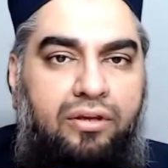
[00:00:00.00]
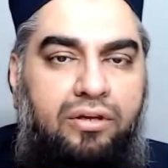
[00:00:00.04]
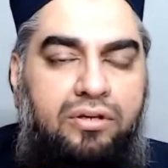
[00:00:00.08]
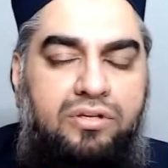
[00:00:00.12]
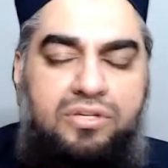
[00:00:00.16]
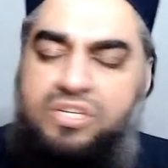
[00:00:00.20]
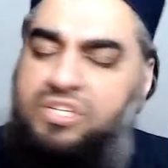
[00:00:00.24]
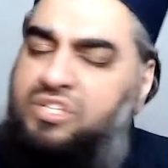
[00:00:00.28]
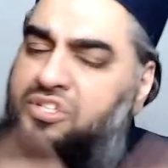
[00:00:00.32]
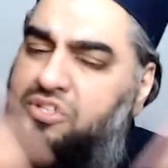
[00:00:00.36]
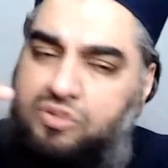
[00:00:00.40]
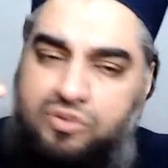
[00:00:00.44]

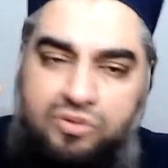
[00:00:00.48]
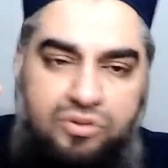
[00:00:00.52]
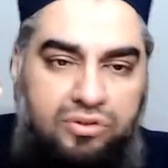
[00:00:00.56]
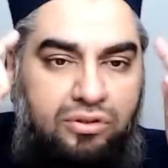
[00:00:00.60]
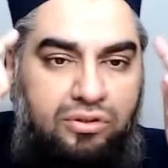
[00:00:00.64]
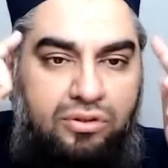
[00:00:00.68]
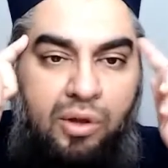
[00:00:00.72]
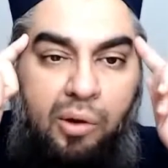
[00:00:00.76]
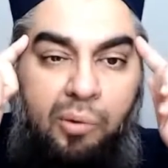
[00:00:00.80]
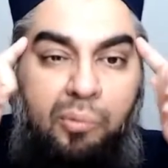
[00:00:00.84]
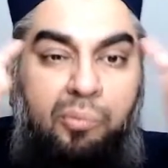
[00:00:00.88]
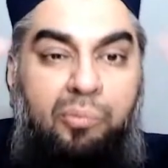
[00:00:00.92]
Just
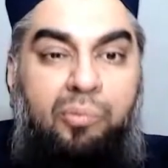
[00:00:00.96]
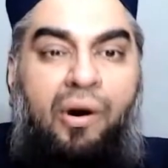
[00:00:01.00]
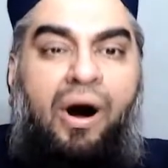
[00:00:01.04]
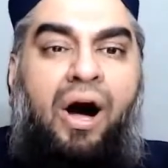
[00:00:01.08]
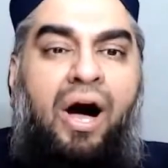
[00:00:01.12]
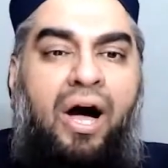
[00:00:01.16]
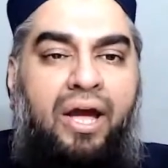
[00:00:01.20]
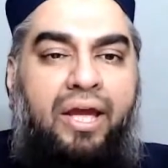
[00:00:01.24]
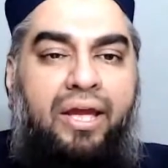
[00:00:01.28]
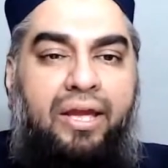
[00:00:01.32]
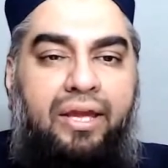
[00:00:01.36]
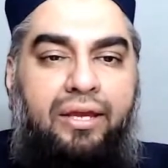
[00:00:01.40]
the
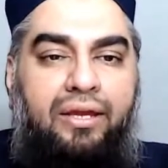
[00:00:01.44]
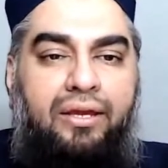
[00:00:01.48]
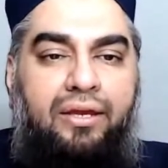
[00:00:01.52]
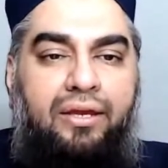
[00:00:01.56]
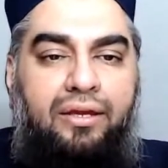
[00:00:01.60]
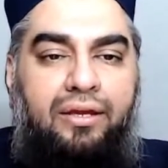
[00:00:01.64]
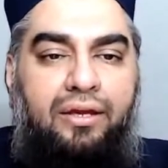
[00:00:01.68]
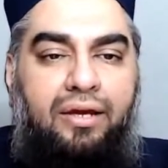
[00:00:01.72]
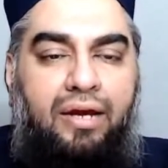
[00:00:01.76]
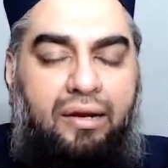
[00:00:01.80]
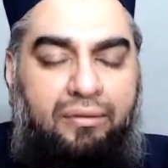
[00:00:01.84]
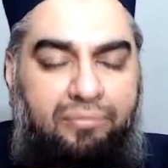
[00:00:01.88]
why.
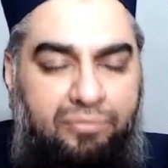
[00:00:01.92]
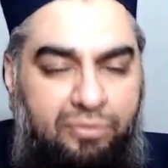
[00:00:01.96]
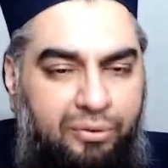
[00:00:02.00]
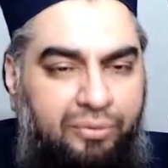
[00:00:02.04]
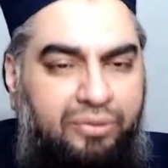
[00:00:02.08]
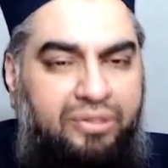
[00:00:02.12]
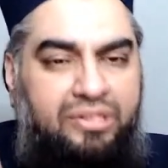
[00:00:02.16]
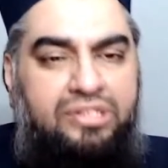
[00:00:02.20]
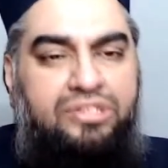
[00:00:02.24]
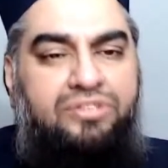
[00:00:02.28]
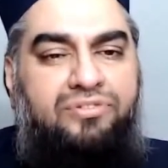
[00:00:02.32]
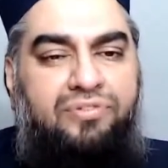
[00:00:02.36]
I'm
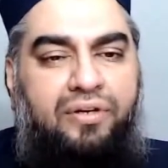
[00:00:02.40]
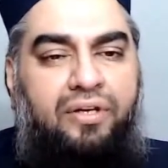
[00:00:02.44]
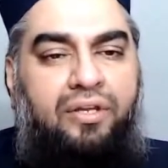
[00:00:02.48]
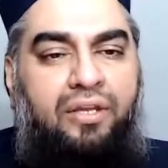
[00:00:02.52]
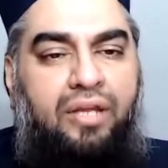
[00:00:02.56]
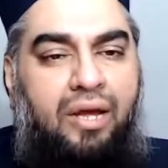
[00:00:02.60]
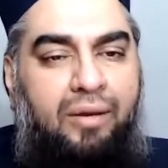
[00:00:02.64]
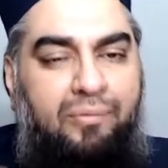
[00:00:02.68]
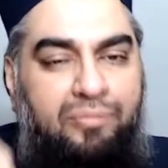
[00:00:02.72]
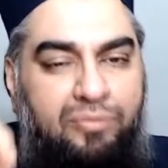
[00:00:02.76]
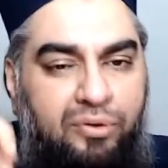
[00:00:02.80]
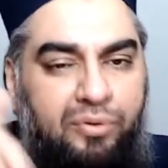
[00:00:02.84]
doing this for Allah.
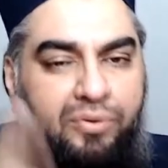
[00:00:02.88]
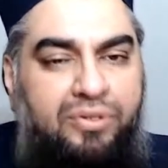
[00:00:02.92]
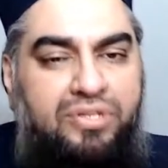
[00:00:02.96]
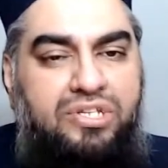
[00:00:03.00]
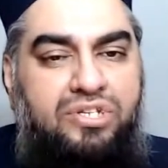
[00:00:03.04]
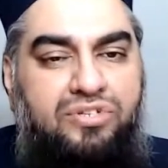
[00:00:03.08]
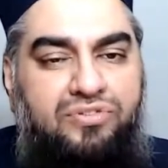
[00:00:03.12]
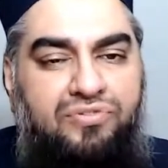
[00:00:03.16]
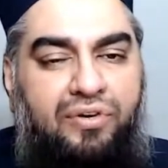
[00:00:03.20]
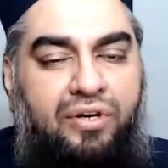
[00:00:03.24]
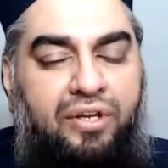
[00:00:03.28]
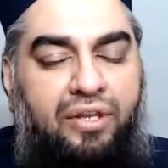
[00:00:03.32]
I'm doing
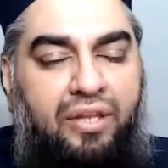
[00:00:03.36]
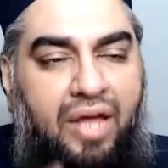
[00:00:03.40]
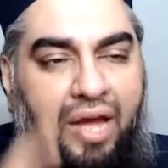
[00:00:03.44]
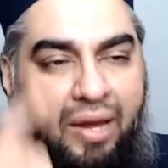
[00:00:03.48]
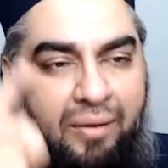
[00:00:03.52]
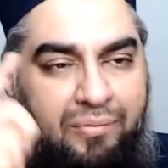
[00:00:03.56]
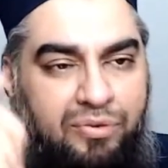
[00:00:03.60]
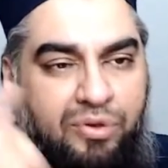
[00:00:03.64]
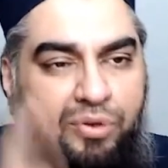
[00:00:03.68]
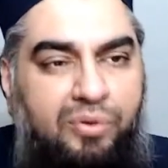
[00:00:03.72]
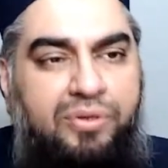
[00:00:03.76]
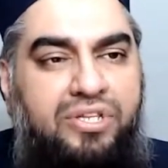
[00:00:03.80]
this for Allah.
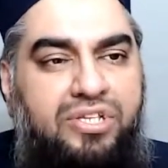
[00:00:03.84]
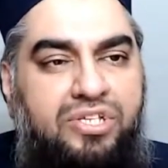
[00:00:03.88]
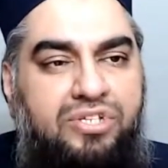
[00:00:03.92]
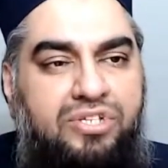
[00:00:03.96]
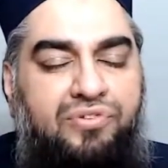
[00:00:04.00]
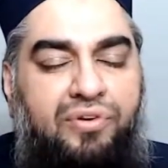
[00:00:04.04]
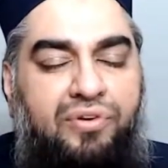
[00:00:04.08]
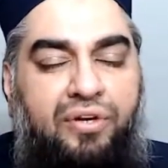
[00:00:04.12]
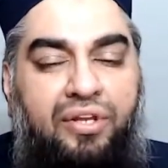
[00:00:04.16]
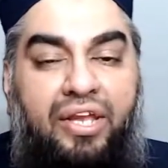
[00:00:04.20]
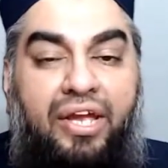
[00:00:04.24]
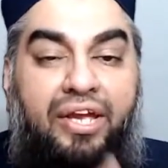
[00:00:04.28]
I'm doing this
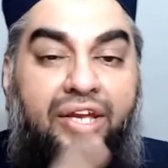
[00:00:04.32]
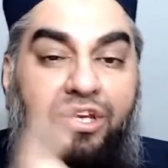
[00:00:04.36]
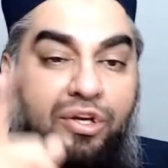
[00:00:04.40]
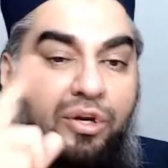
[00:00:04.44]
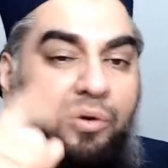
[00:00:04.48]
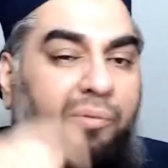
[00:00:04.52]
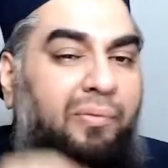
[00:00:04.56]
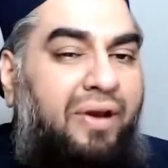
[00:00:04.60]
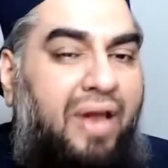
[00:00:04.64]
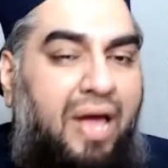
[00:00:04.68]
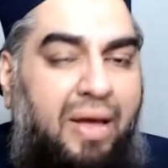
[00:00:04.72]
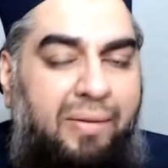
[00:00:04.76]
for Allah. And you know
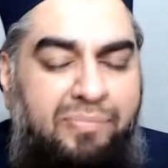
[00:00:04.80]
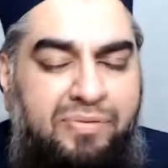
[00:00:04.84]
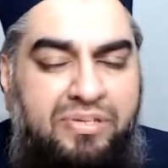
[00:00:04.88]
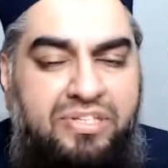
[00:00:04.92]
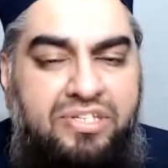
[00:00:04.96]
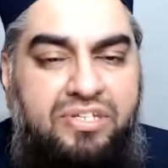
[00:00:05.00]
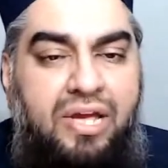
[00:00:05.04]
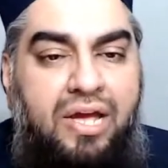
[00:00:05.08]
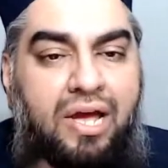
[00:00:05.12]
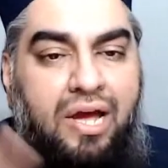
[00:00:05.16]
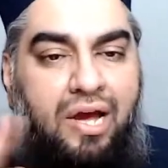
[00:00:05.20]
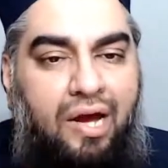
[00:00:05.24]
what happens?
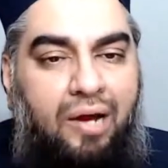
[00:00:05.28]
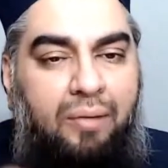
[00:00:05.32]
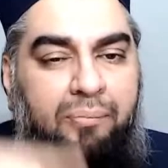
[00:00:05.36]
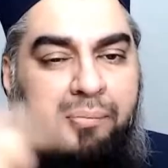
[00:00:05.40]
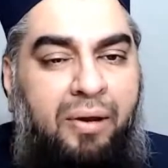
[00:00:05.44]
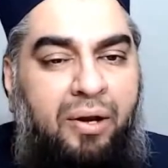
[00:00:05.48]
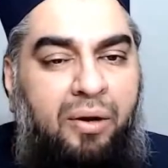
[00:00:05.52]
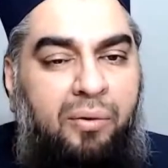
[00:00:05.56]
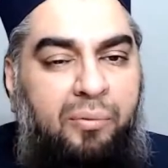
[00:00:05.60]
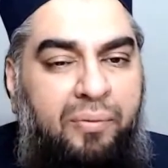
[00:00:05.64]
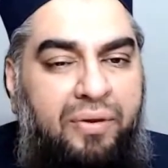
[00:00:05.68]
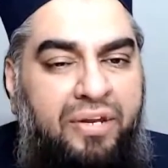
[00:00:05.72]
About
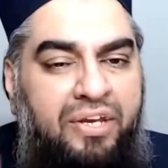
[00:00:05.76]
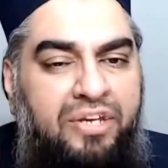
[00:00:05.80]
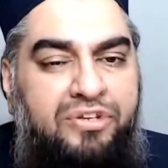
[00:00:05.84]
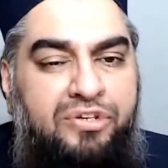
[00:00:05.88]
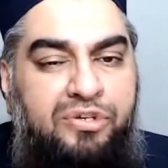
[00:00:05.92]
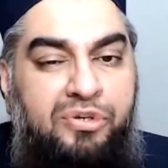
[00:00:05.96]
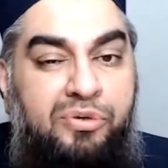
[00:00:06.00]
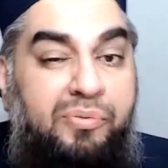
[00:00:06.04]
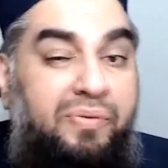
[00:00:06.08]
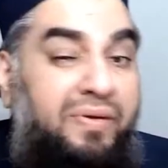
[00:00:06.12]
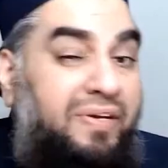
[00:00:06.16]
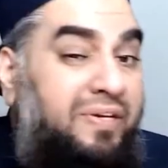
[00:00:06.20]
a week,
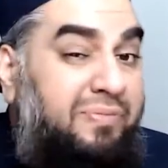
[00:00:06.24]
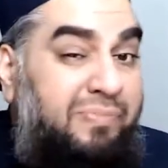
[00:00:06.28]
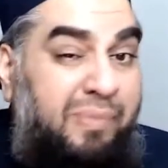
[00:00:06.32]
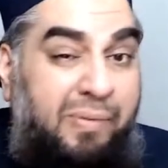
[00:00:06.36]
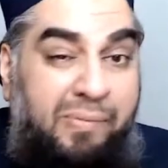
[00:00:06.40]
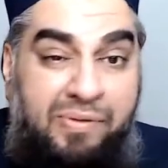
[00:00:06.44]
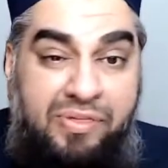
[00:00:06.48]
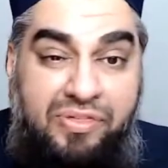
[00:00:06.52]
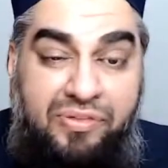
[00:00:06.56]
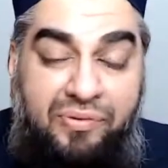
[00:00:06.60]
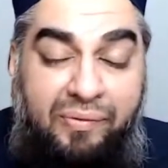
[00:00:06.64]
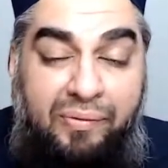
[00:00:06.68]
2 weeks, maybe
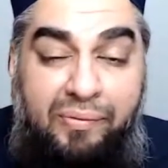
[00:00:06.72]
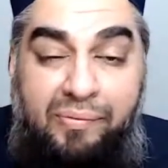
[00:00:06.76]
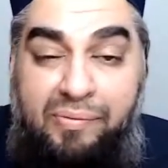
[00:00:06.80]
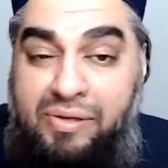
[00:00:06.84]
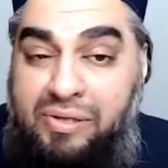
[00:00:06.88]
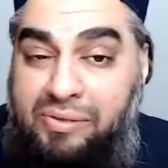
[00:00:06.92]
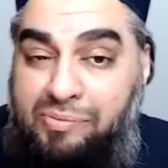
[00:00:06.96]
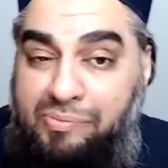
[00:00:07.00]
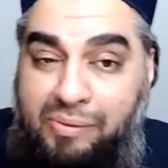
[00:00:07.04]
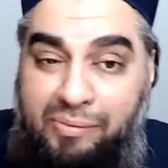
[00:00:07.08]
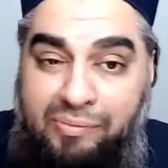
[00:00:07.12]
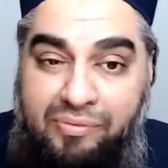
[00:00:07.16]
3
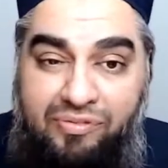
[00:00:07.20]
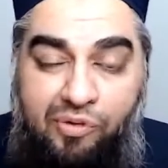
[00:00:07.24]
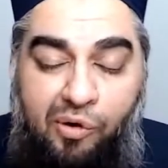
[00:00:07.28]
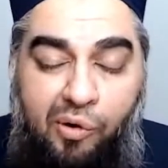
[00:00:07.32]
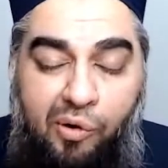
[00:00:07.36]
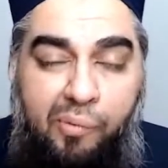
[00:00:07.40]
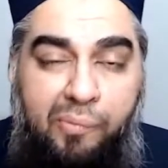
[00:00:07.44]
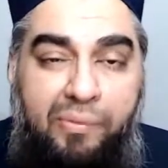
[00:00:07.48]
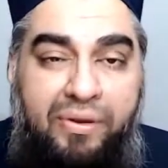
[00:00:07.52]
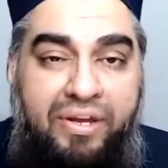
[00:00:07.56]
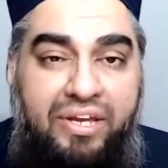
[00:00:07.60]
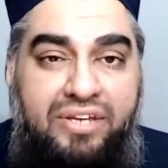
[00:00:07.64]
weeks, maybe 4
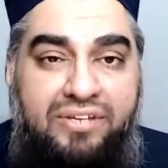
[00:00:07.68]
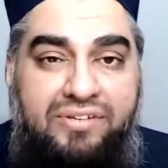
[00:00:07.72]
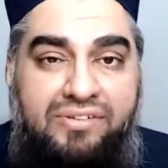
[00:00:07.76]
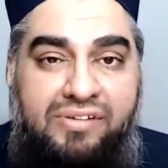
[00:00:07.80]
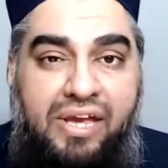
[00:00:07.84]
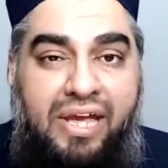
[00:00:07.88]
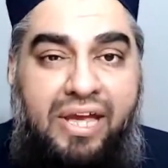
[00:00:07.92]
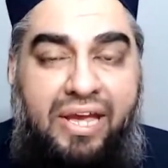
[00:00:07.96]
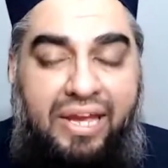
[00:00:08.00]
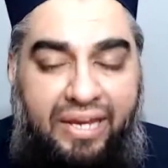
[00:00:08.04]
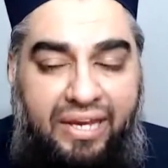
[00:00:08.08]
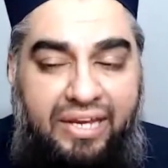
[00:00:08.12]
weeks
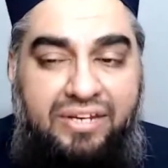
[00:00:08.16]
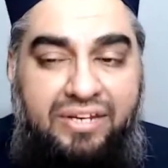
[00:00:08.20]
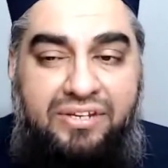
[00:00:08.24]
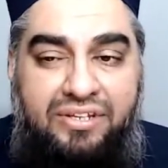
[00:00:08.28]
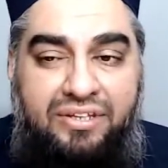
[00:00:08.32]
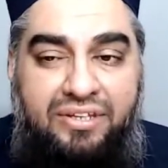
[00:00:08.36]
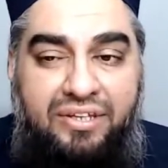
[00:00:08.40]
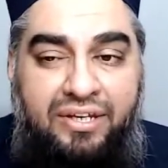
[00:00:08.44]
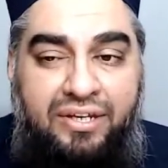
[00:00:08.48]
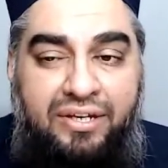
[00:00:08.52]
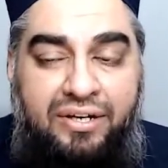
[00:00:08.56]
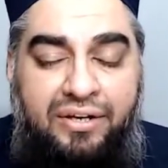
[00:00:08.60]
into
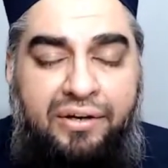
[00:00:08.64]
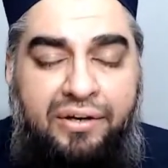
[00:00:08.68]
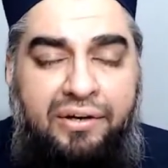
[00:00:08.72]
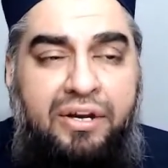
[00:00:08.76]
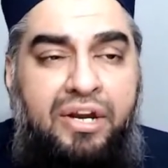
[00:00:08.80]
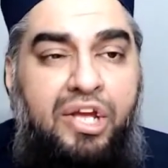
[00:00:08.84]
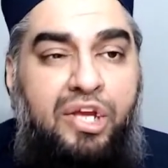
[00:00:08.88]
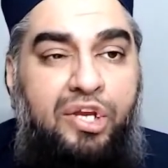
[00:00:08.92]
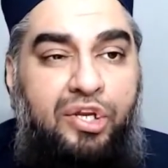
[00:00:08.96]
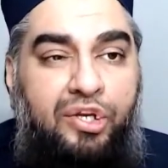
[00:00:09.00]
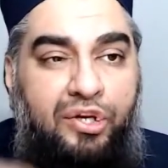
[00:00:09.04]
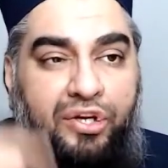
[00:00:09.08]
the year,
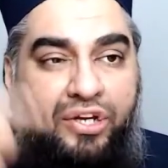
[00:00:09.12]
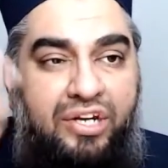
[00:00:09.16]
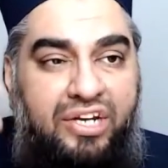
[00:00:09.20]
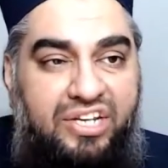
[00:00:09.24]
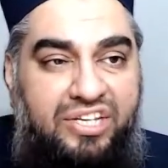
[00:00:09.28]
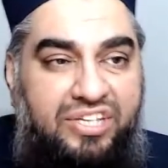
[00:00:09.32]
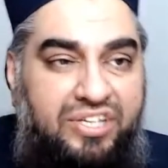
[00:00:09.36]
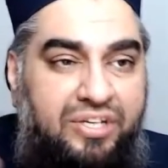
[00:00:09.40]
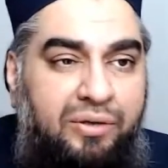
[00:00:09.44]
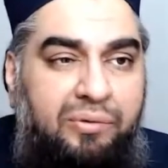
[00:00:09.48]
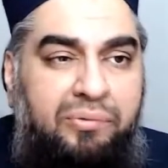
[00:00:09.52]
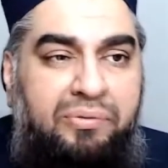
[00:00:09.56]
you're going to
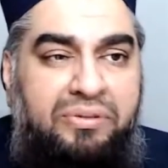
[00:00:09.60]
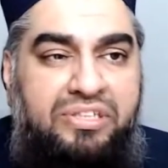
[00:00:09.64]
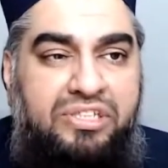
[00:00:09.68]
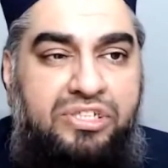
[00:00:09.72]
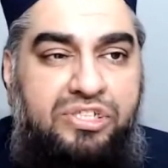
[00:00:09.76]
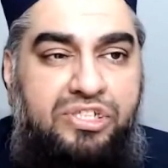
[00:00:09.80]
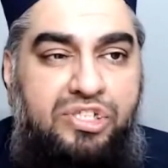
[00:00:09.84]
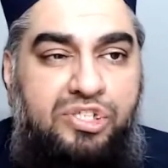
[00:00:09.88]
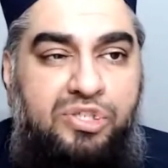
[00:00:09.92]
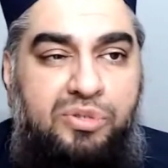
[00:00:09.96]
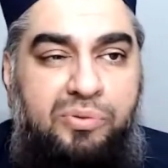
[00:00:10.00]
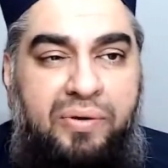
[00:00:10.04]
deal with the
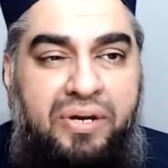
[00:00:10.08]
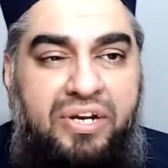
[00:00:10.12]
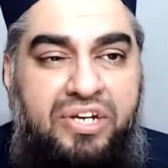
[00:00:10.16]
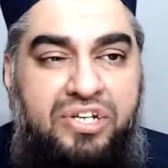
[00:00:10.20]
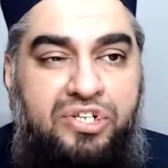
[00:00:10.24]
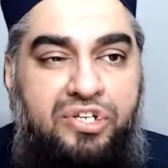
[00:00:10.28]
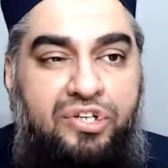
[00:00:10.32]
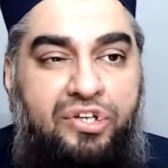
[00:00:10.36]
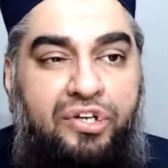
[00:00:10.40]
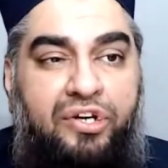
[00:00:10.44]
situation.